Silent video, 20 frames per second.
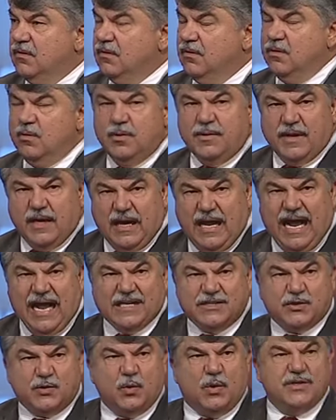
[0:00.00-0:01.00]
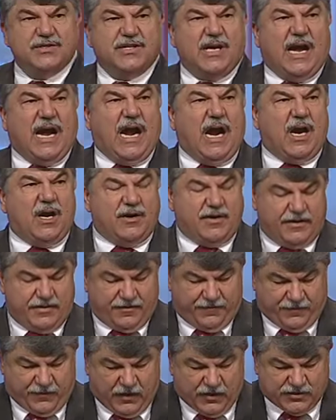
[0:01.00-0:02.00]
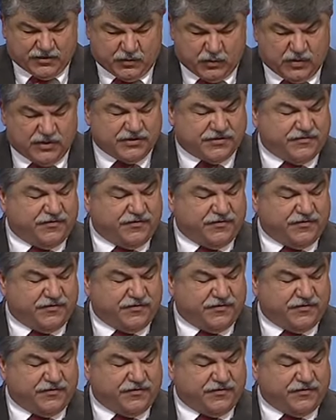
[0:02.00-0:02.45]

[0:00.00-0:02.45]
who were the last ones hired and the first ones